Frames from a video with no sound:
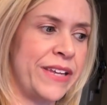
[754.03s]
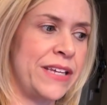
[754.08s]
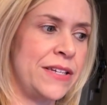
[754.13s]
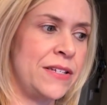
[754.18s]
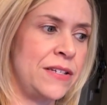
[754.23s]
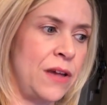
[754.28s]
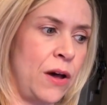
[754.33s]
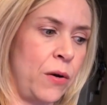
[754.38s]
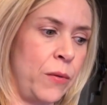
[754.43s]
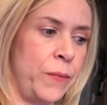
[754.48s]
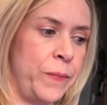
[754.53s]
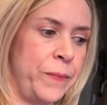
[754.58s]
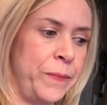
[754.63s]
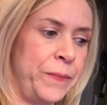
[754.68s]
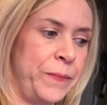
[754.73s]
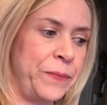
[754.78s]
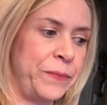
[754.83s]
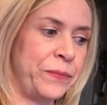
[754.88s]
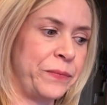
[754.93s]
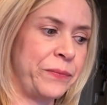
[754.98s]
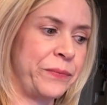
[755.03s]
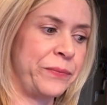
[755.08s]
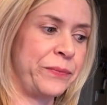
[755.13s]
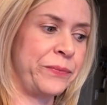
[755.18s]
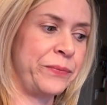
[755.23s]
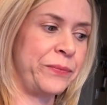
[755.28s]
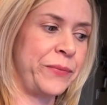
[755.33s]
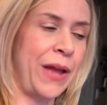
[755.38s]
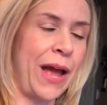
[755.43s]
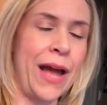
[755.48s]
So
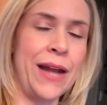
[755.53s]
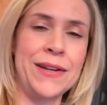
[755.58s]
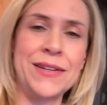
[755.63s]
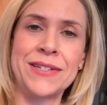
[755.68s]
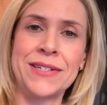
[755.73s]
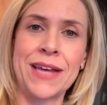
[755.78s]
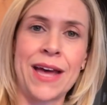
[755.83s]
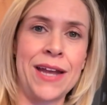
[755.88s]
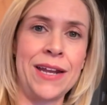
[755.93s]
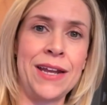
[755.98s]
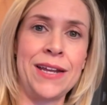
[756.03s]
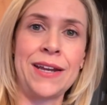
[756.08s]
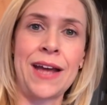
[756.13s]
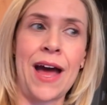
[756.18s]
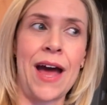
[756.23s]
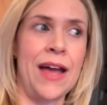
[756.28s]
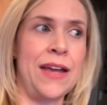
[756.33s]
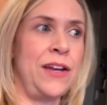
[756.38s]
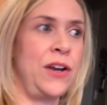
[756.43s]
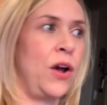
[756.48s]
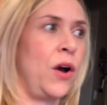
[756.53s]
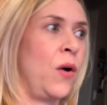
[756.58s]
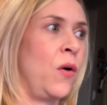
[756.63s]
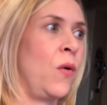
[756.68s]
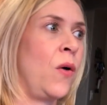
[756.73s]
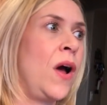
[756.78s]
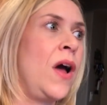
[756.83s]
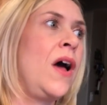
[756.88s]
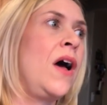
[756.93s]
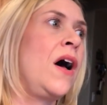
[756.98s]
I decided, you
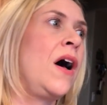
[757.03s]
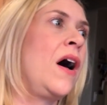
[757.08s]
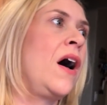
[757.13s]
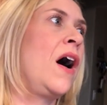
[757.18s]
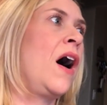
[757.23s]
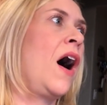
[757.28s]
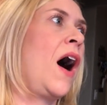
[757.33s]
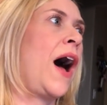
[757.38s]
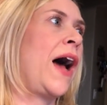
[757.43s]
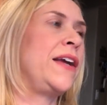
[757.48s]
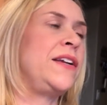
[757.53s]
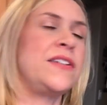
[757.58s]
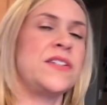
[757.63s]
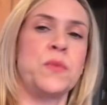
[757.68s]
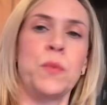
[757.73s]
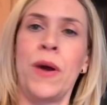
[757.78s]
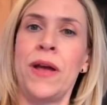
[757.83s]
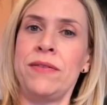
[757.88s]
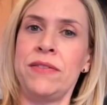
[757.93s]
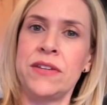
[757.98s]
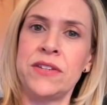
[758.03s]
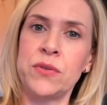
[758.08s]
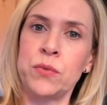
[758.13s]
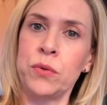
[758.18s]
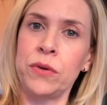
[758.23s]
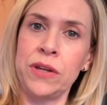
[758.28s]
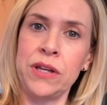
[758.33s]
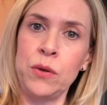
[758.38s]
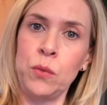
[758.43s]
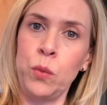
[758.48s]
know, I just went this
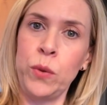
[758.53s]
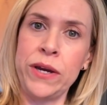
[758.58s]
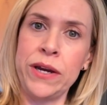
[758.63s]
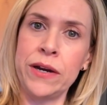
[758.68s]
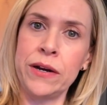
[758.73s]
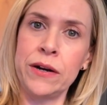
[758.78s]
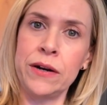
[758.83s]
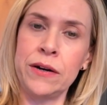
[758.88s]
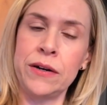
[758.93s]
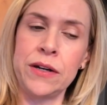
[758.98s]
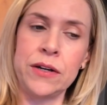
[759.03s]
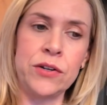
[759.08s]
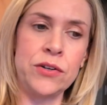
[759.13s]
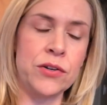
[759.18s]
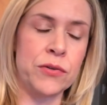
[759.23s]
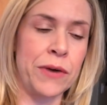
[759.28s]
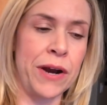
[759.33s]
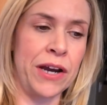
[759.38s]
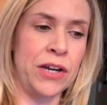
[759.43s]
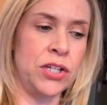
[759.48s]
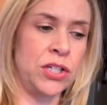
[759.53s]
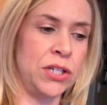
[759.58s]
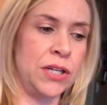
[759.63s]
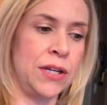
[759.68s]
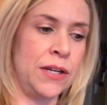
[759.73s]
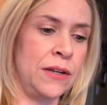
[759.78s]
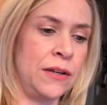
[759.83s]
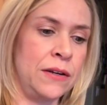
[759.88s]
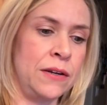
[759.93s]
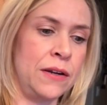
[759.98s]
really weird
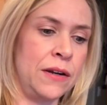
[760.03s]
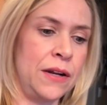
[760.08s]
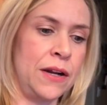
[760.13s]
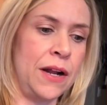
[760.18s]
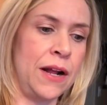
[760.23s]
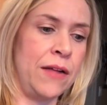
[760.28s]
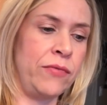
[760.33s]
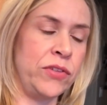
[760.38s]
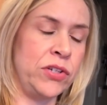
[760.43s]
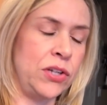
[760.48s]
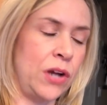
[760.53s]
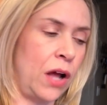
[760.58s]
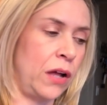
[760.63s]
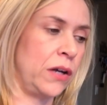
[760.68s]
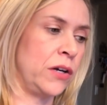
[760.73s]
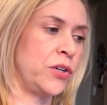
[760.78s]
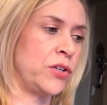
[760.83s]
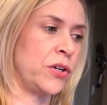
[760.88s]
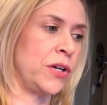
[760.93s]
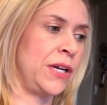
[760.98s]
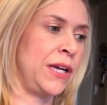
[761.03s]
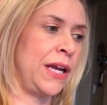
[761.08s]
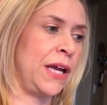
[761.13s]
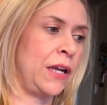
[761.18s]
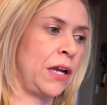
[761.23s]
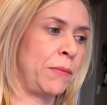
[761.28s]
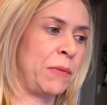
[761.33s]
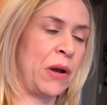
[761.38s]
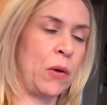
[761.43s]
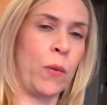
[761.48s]
direction in the Dollar Tree,
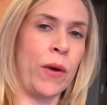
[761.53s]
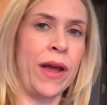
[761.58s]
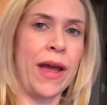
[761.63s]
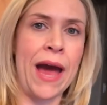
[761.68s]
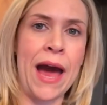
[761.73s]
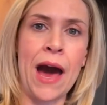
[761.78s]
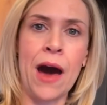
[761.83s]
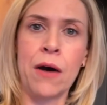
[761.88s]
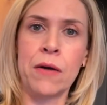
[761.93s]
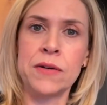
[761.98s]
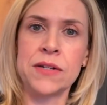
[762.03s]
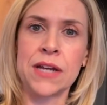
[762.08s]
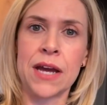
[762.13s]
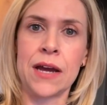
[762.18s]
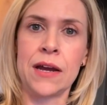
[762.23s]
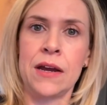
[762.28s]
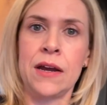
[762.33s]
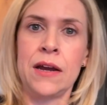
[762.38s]
and on my way out,